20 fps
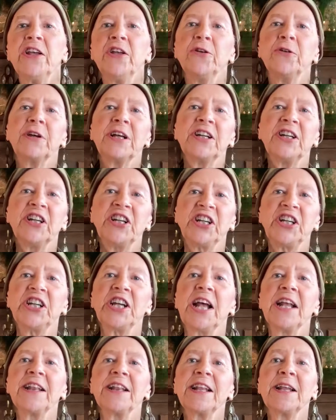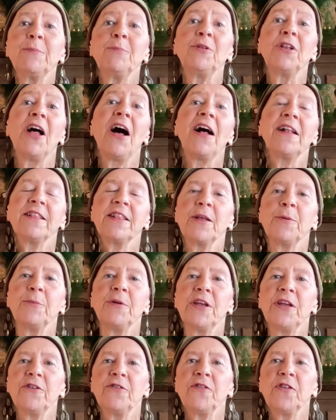You can gently blot them
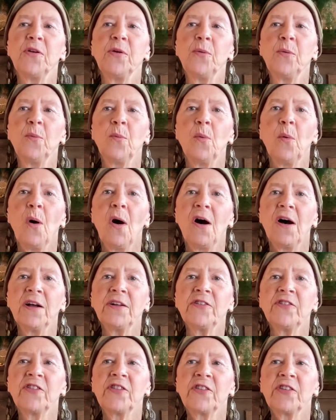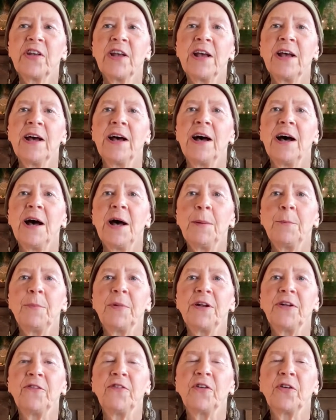if you want.
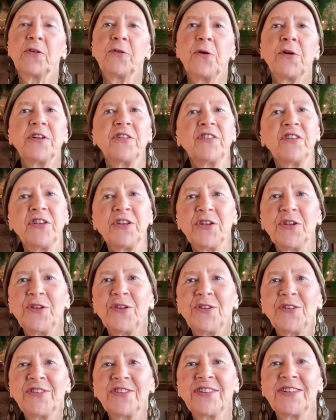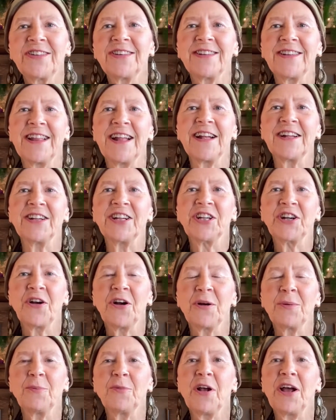But if you're going to use the
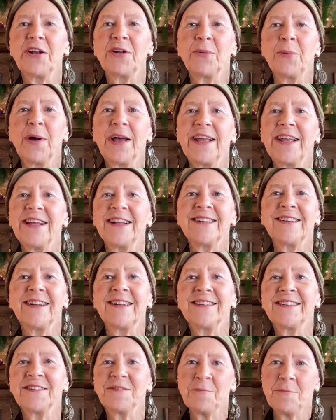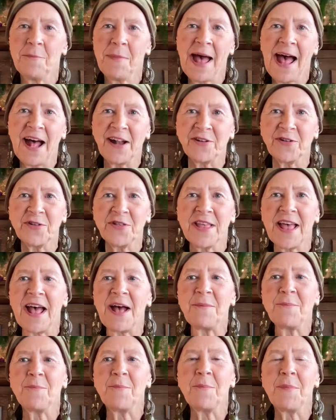charm right away, it doesn't matter
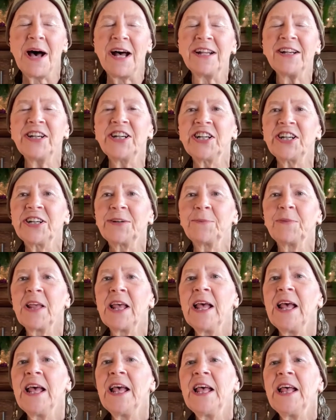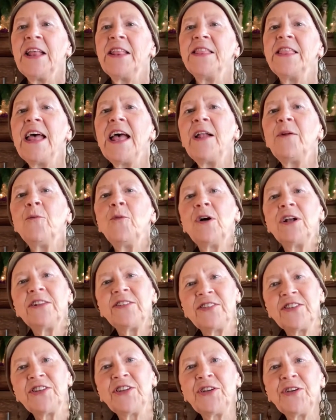that much. Then
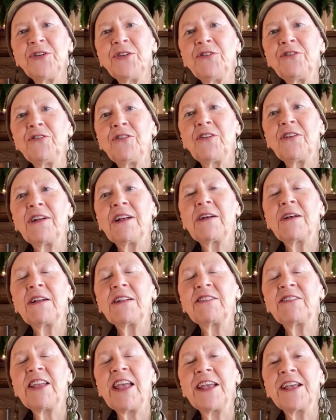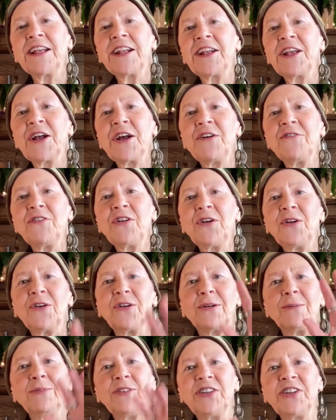once you've taken care of your
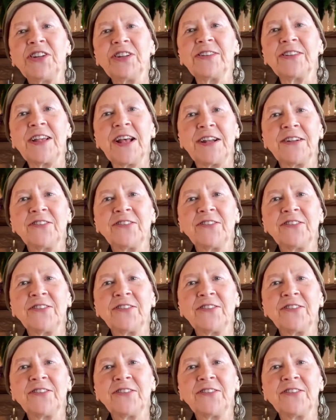herbs, just kind